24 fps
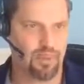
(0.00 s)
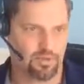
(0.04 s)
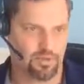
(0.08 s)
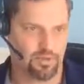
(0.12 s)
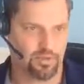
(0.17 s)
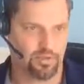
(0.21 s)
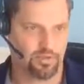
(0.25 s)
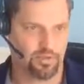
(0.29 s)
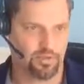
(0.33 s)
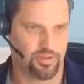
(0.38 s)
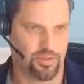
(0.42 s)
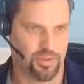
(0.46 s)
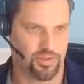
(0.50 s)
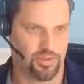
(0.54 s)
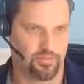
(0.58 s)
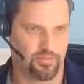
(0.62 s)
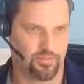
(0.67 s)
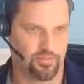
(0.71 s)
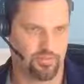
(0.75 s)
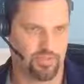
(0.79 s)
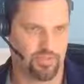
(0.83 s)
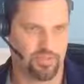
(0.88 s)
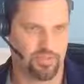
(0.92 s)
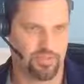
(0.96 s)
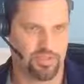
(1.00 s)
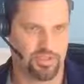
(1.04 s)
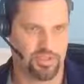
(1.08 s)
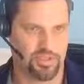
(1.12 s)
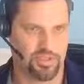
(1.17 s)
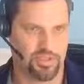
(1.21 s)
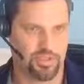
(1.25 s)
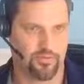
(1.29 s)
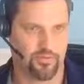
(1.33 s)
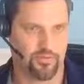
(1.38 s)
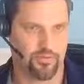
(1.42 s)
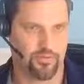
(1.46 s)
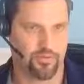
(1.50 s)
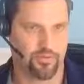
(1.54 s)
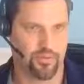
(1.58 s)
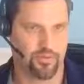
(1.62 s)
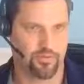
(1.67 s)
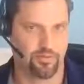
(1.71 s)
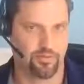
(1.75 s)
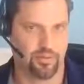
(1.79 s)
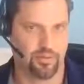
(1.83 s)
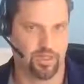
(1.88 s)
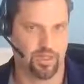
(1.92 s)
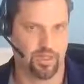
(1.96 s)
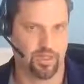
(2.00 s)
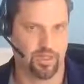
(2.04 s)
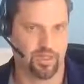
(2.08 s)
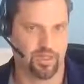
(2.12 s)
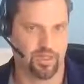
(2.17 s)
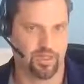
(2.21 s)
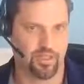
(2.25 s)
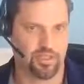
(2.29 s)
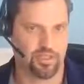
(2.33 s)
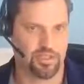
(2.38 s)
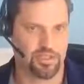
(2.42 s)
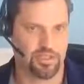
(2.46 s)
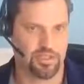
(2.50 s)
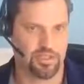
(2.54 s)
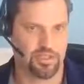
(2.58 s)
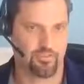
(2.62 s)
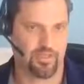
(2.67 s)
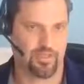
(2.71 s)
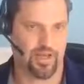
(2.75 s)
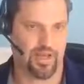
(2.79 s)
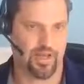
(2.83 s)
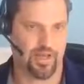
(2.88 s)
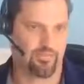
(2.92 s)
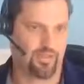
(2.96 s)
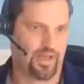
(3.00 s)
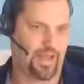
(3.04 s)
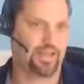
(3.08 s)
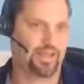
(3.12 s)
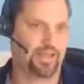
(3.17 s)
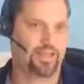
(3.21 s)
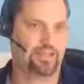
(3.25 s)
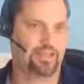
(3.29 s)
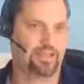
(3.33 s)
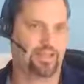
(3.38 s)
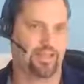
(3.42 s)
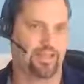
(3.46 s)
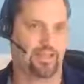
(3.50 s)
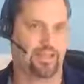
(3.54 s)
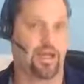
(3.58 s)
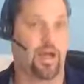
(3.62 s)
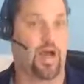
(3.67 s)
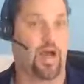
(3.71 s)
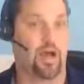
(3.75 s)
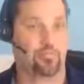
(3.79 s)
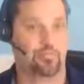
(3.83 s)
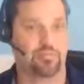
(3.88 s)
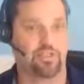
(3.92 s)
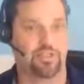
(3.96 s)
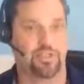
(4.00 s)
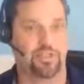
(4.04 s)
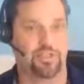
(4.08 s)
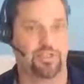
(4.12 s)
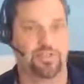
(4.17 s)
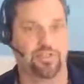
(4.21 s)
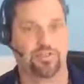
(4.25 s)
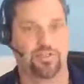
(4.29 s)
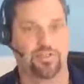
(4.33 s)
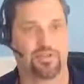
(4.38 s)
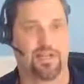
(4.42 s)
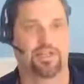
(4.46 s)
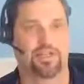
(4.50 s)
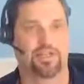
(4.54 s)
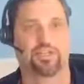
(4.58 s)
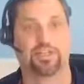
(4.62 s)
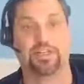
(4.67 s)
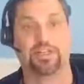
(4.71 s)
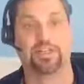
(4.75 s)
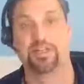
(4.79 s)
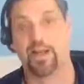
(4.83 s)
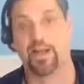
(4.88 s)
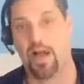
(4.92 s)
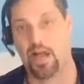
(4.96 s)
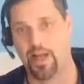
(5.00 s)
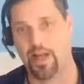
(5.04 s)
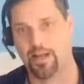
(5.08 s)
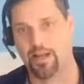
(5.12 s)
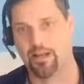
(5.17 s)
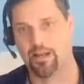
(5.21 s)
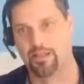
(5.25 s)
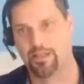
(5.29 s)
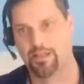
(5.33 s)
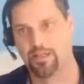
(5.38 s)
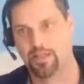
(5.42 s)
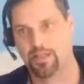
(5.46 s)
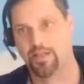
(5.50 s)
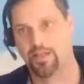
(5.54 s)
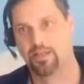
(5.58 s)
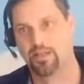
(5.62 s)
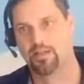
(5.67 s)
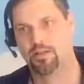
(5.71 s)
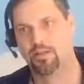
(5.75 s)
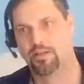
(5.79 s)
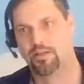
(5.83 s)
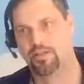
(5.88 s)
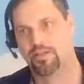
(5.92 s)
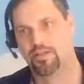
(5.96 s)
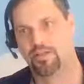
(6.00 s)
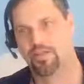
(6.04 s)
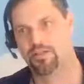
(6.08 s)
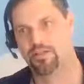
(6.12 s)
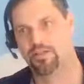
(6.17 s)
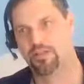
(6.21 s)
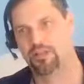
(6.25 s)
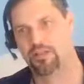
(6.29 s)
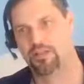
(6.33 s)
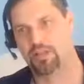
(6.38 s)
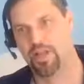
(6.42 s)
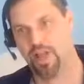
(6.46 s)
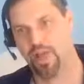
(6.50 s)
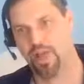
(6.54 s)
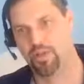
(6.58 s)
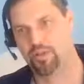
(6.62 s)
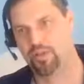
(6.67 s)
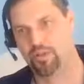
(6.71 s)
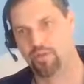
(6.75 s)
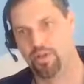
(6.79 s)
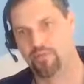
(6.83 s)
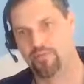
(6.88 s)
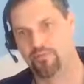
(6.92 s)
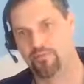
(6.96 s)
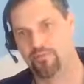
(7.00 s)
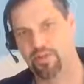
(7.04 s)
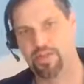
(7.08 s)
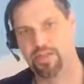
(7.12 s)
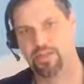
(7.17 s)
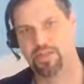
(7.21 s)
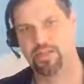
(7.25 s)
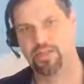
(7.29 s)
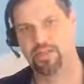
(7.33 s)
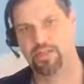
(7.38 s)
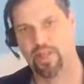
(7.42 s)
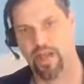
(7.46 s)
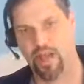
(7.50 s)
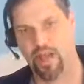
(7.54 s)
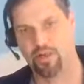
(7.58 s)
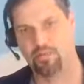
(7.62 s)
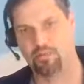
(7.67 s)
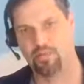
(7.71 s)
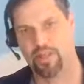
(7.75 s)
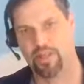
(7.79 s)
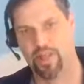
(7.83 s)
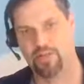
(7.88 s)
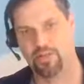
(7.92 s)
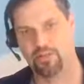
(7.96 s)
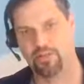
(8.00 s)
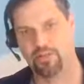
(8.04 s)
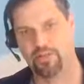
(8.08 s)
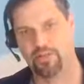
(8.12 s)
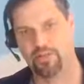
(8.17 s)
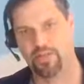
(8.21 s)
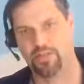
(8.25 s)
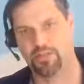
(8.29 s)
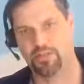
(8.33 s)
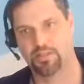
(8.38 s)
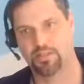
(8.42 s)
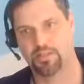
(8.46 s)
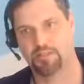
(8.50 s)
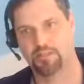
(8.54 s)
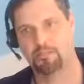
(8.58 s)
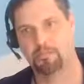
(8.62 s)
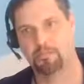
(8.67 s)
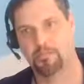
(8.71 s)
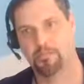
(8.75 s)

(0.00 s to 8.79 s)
as soon as it pulls itself through. And you can see we have 18 options. There's actually 9. It's just 9 with fees and 9 without fees.